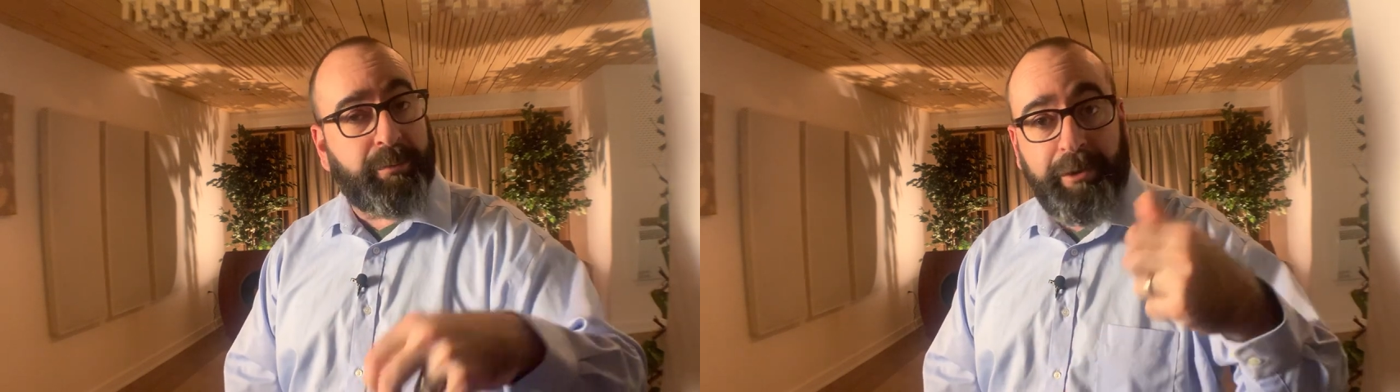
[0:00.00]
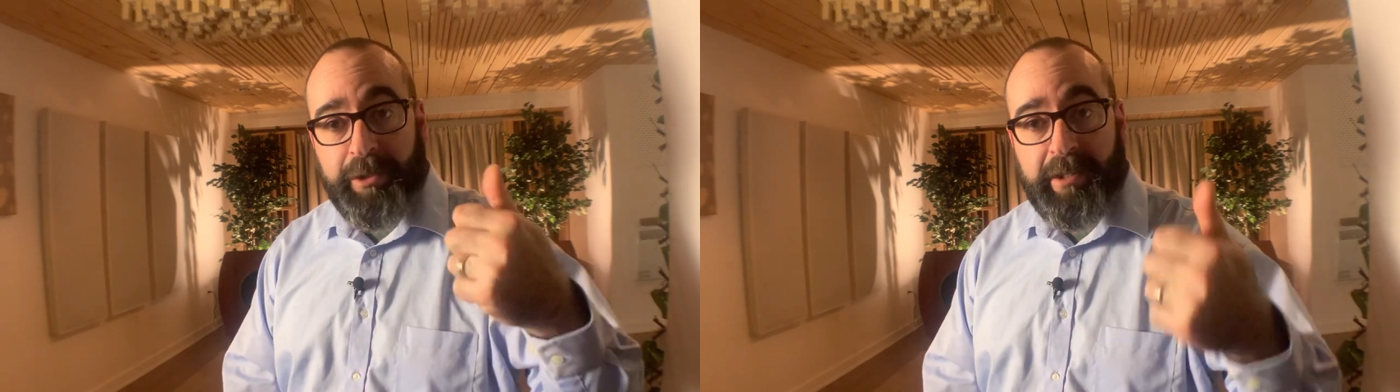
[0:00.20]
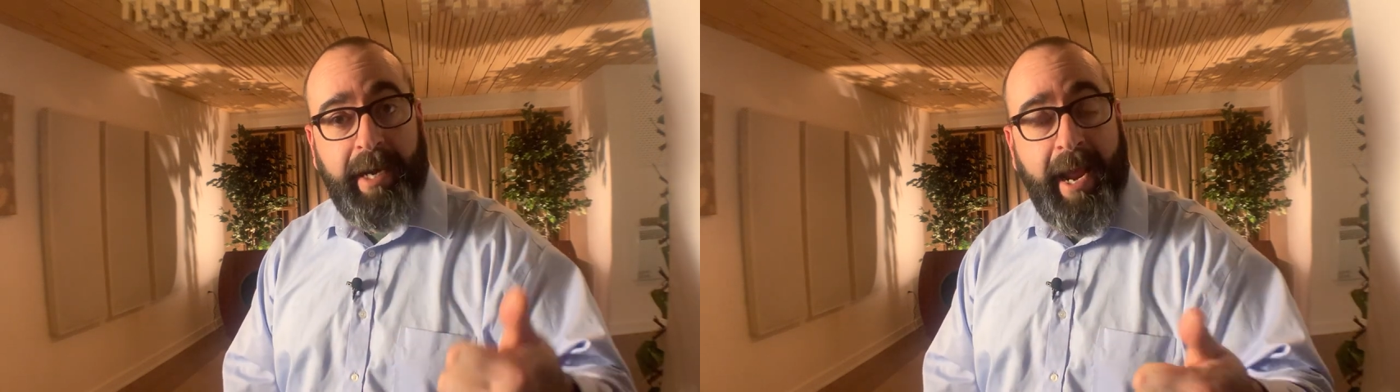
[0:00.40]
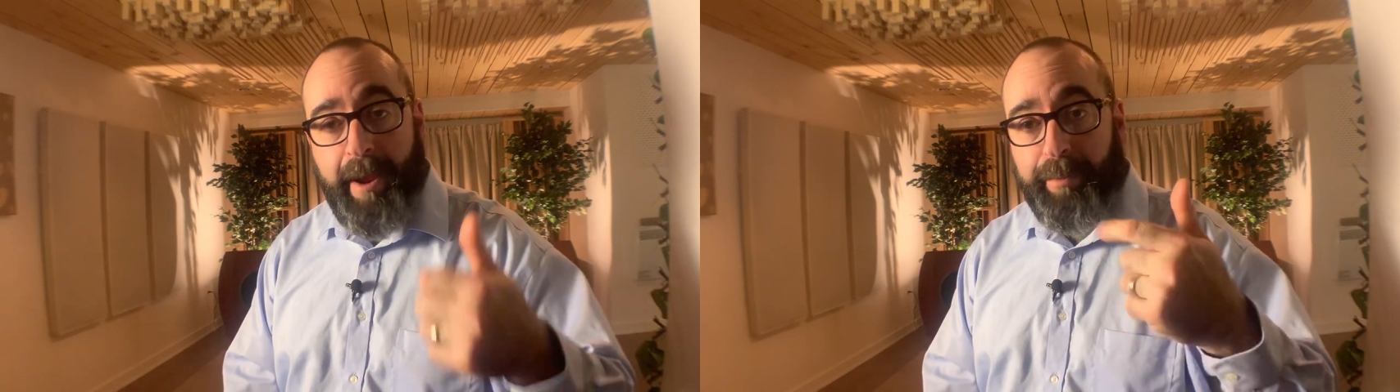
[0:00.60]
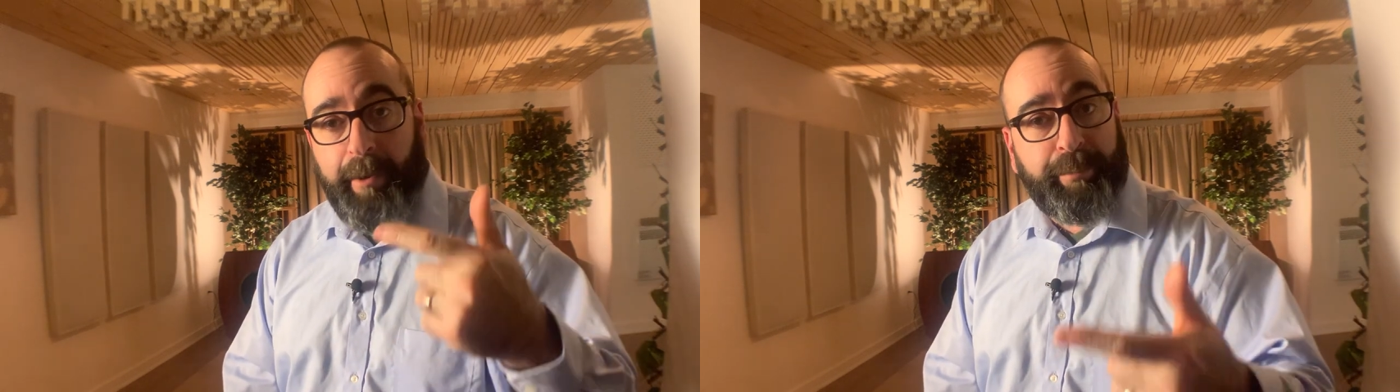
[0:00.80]
whether it's an
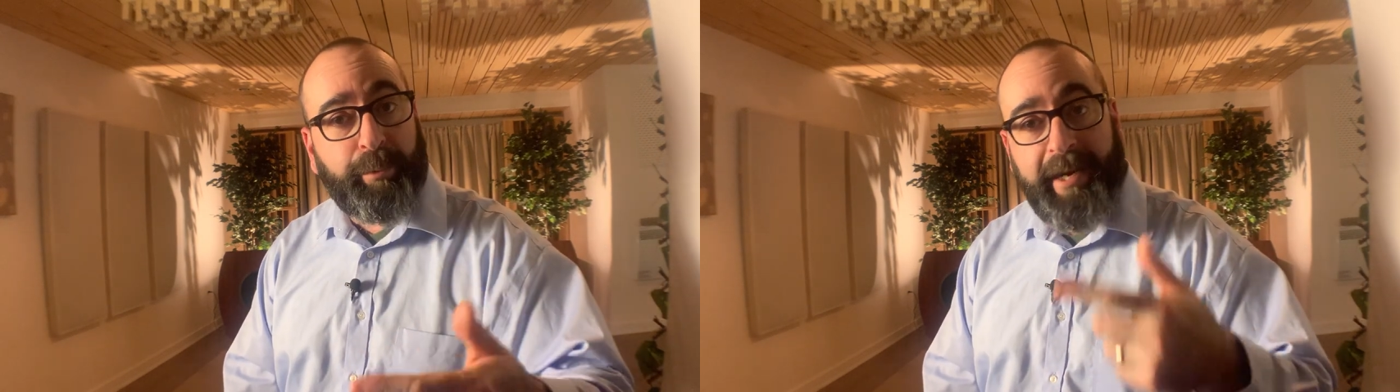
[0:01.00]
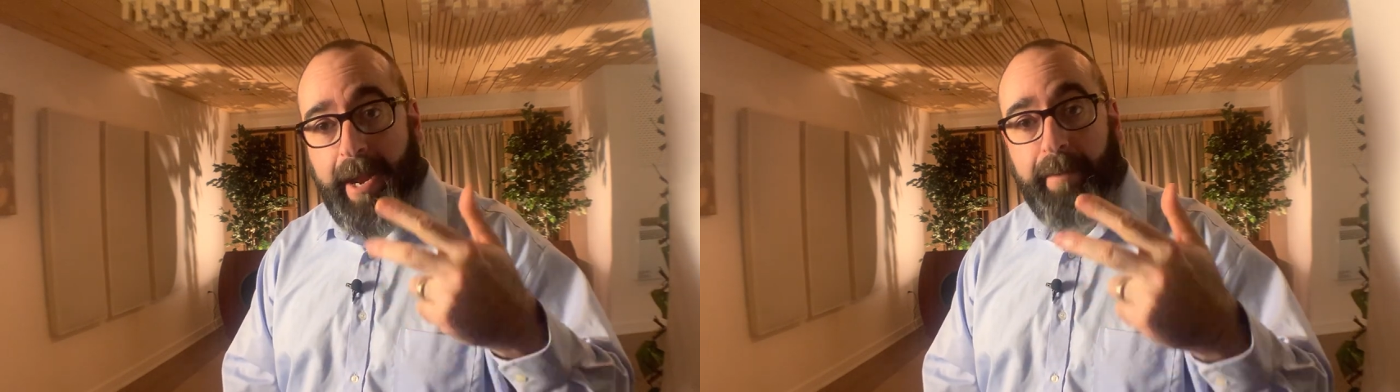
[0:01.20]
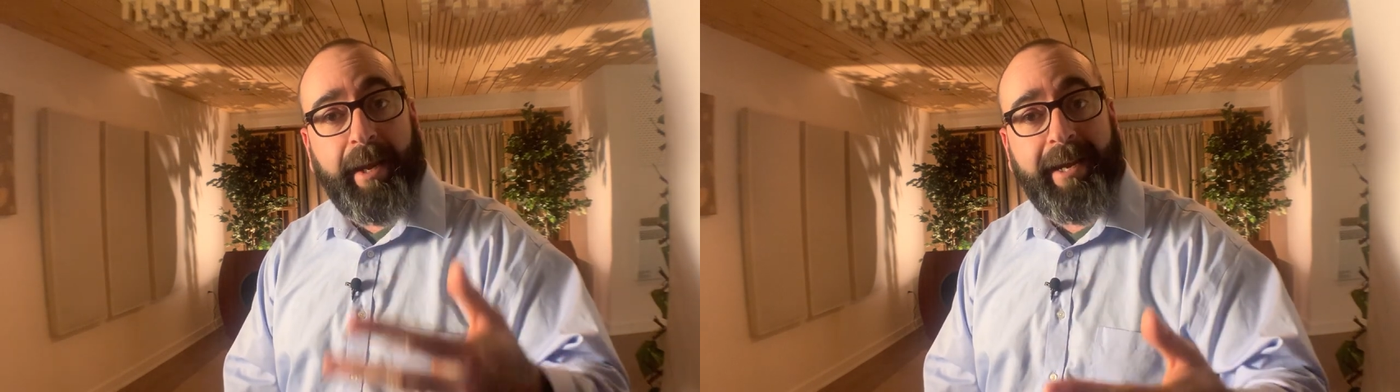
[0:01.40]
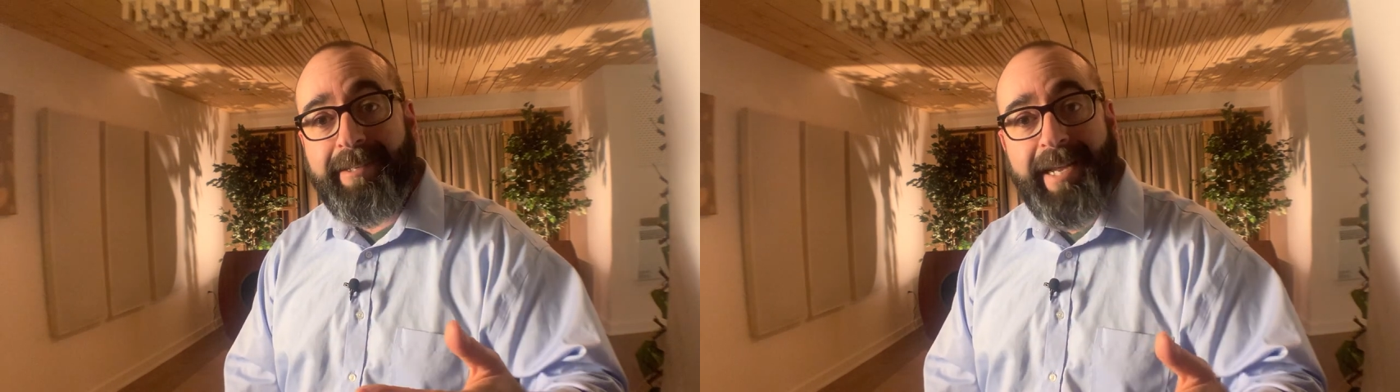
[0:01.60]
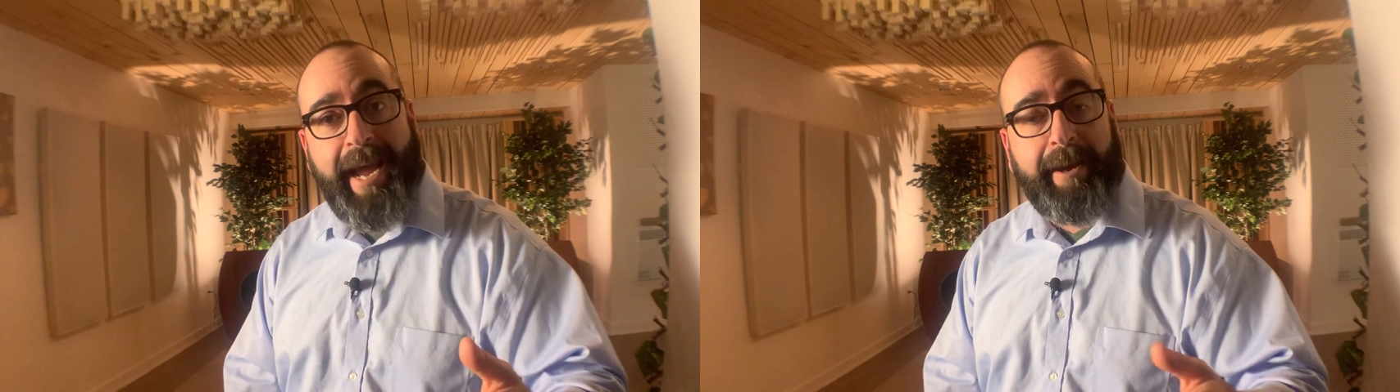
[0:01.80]
amp, a preamp, a
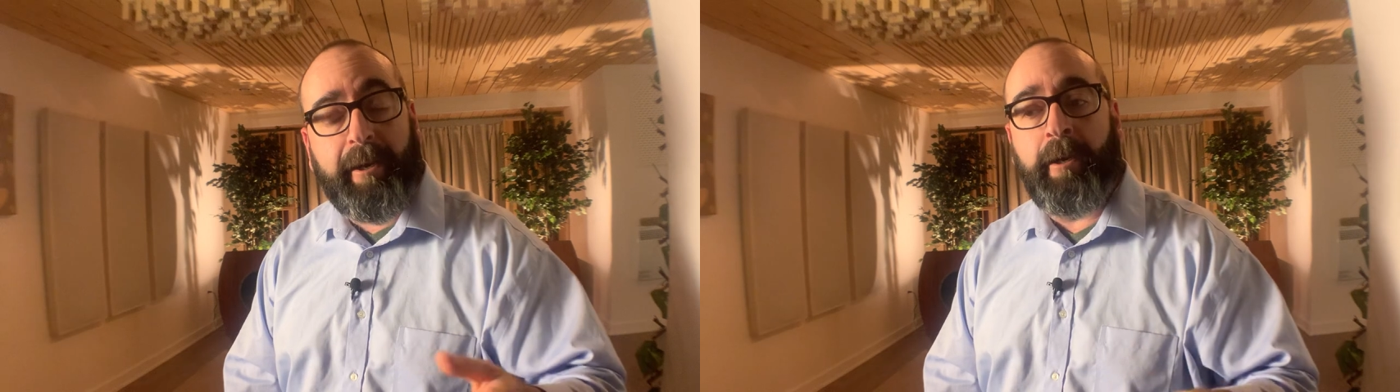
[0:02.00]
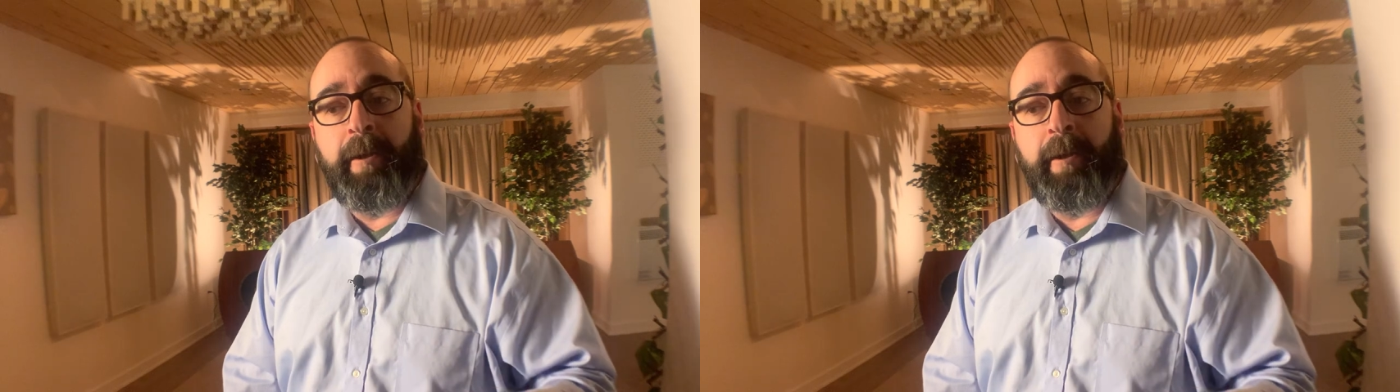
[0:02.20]
DAC,